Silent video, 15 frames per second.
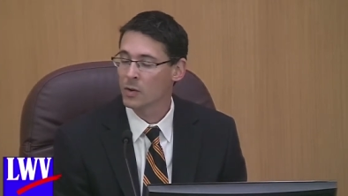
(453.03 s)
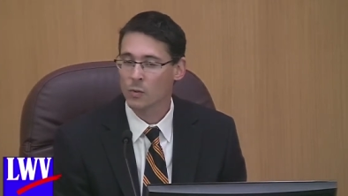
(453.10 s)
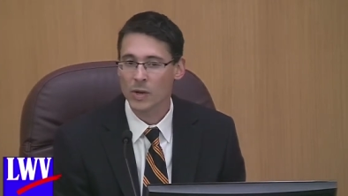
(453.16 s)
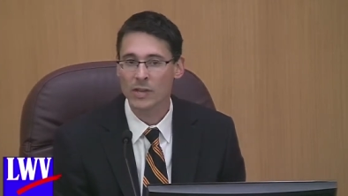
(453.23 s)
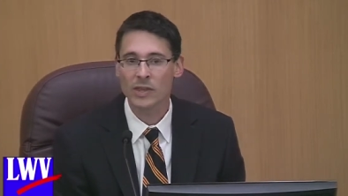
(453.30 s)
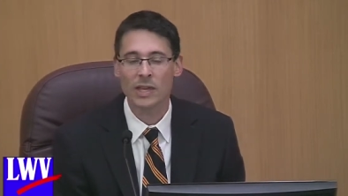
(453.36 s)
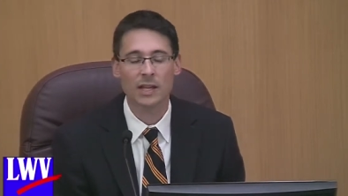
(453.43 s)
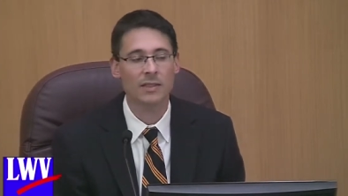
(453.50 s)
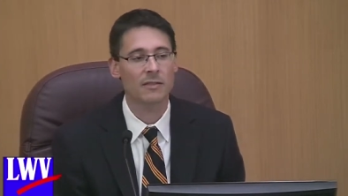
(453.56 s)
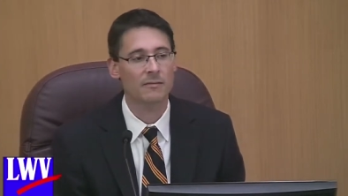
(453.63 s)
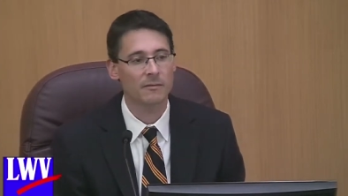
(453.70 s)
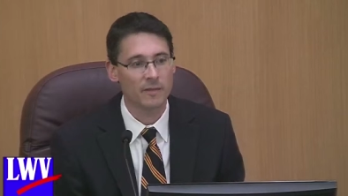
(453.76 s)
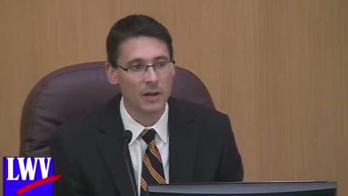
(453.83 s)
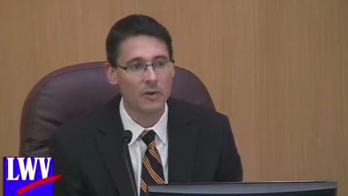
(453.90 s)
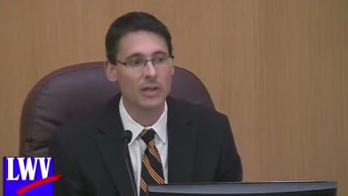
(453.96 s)
we think at the
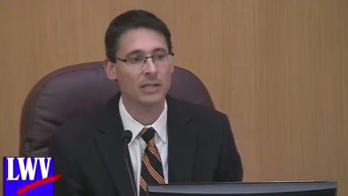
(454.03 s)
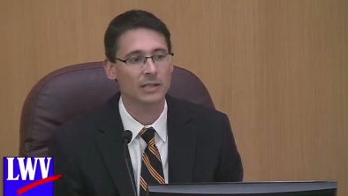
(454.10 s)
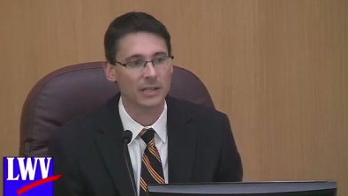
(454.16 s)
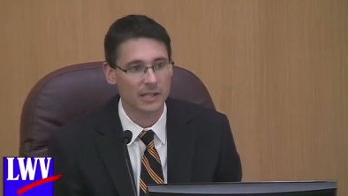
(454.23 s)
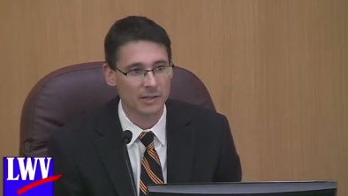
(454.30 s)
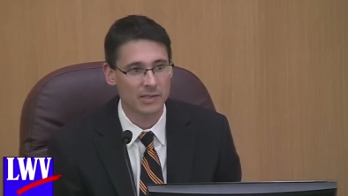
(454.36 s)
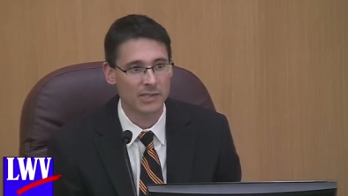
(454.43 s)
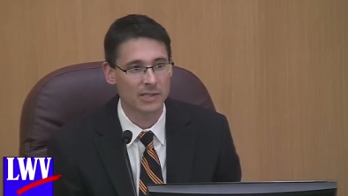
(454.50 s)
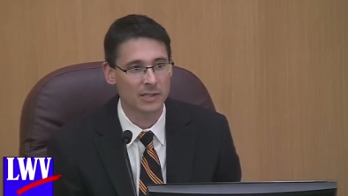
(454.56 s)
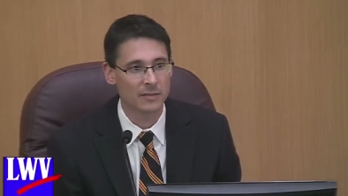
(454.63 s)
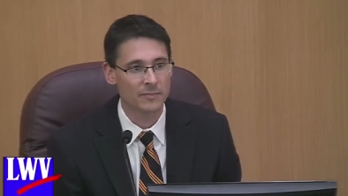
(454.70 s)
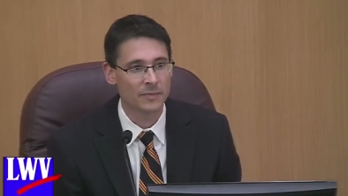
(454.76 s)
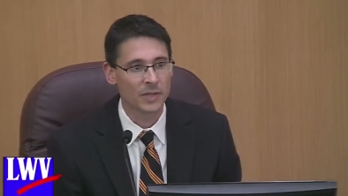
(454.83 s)
very least,